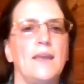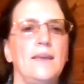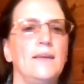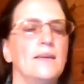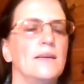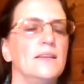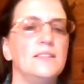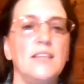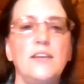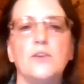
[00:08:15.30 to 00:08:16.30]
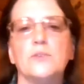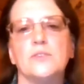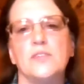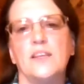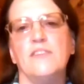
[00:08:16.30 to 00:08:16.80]
He
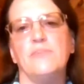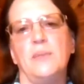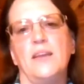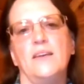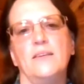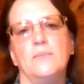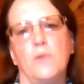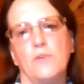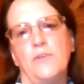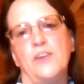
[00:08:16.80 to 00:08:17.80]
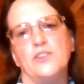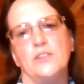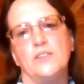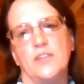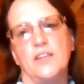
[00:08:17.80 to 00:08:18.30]
continues to give me
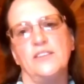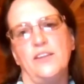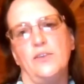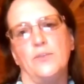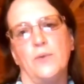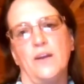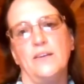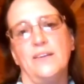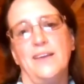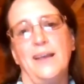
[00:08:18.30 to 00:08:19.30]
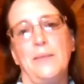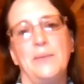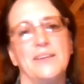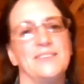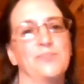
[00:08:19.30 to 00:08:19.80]
motivation to continue to run
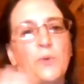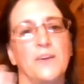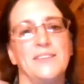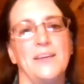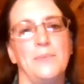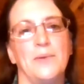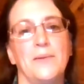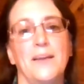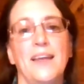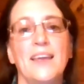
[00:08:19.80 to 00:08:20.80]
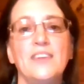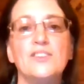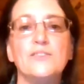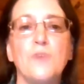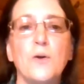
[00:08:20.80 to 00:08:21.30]
because, for example, he
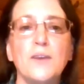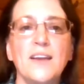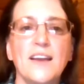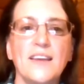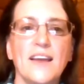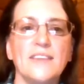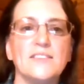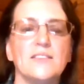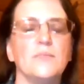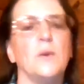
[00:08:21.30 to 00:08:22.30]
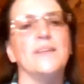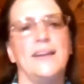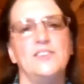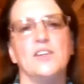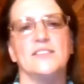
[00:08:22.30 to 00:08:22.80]
just voted against, well,
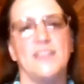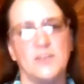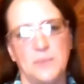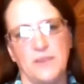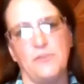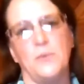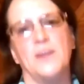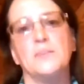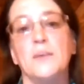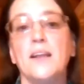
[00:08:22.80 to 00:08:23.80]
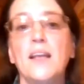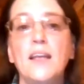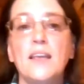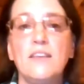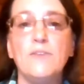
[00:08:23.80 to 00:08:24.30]
not just, now it's been a few weeks, but
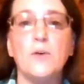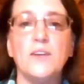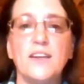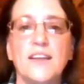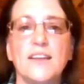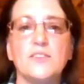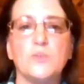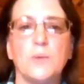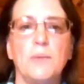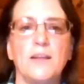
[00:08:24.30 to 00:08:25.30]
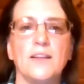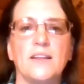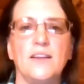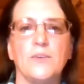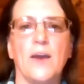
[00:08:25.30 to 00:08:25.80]
he voted against
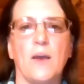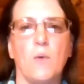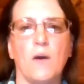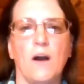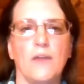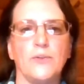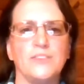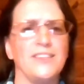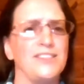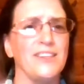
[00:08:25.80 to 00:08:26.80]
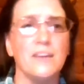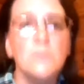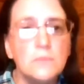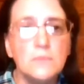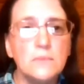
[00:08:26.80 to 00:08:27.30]
repealing the Iraq War authorization.